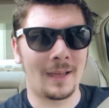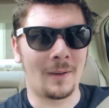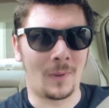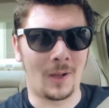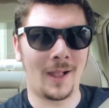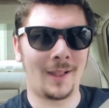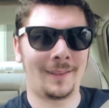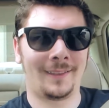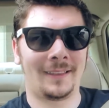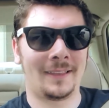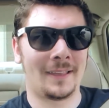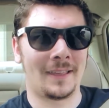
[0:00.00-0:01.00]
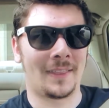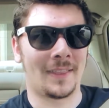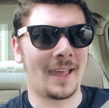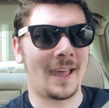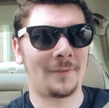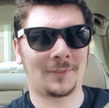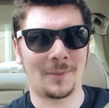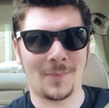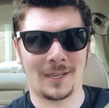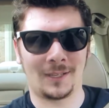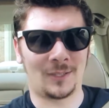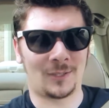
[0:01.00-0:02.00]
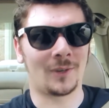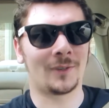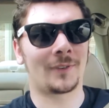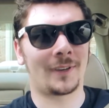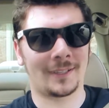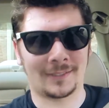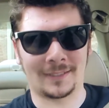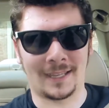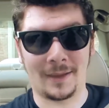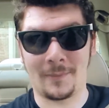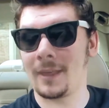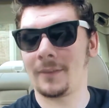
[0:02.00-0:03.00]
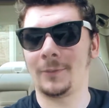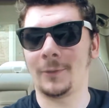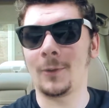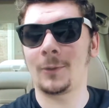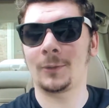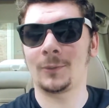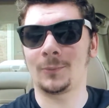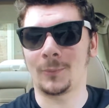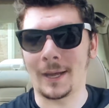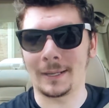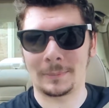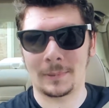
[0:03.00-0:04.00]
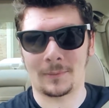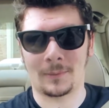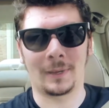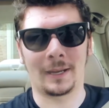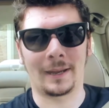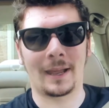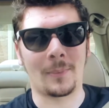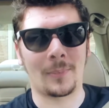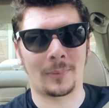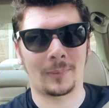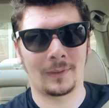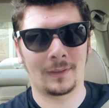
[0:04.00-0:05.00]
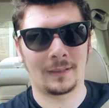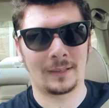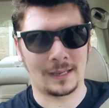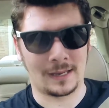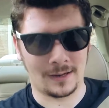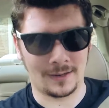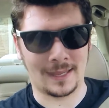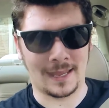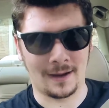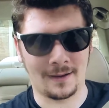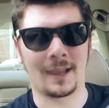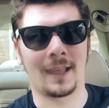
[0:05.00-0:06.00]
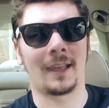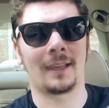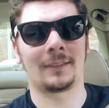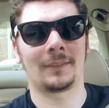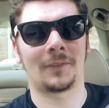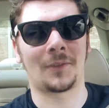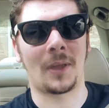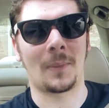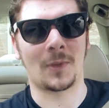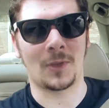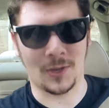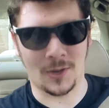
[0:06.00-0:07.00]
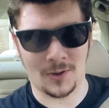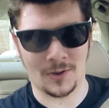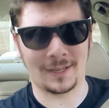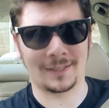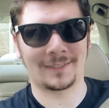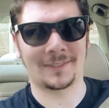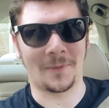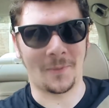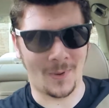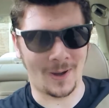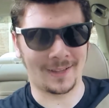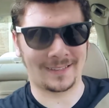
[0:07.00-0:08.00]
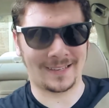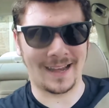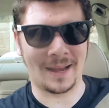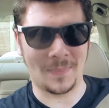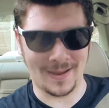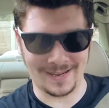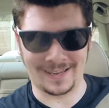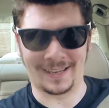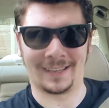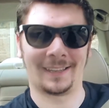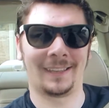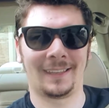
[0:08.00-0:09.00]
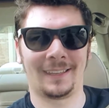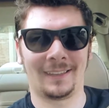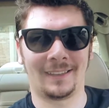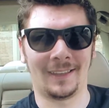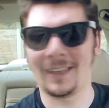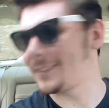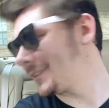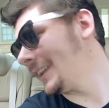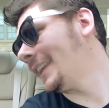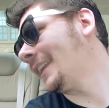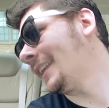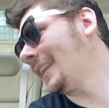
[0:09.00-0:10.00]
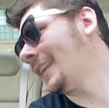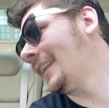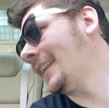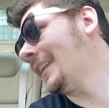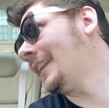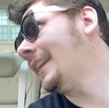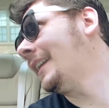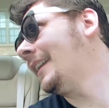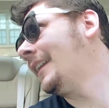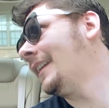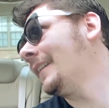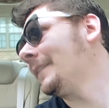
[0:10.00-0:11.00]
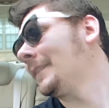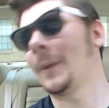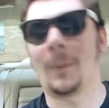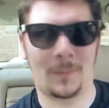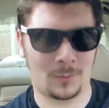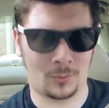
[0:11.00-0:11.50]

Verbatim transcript: Well, they have something in store for us today. We have no clue what, but we're meeting up here in the area. So I'm curious what it's gonna be. Are you guys ready? Oh.